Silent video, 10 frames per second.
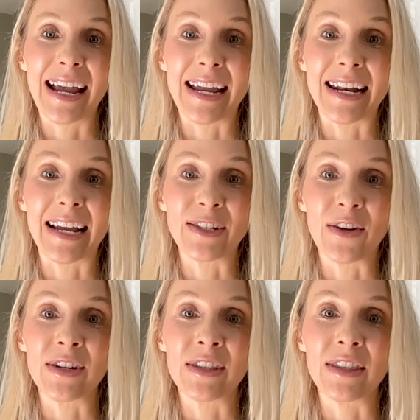And I
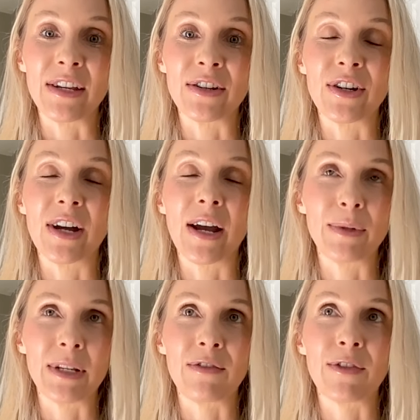saw it in theater. I
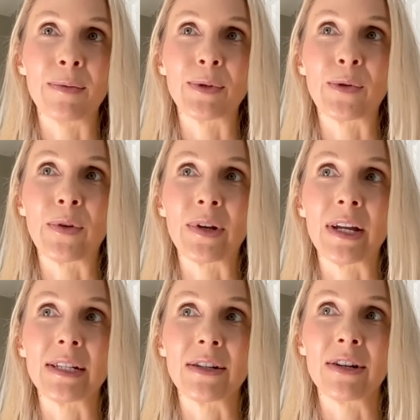was in film school and
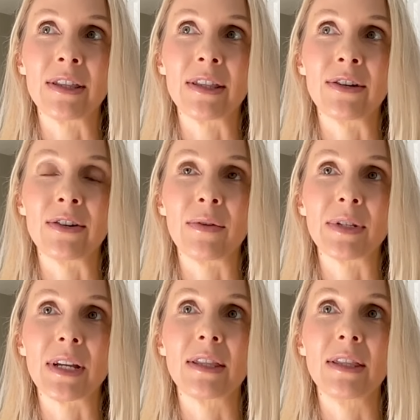I saw it in theater and I
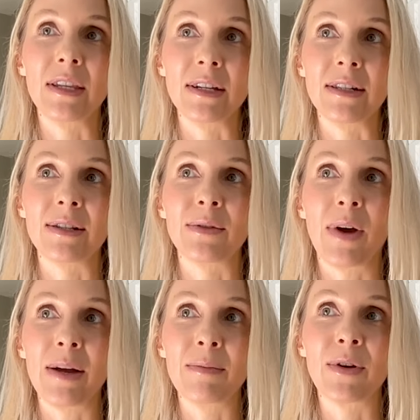was like, this is
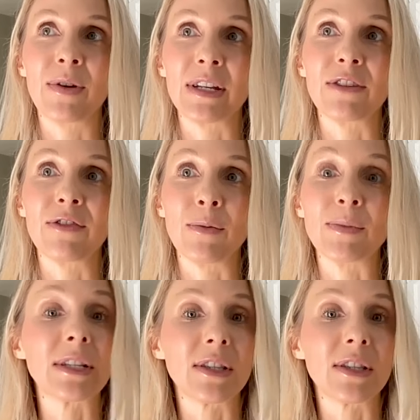why I'm going into films.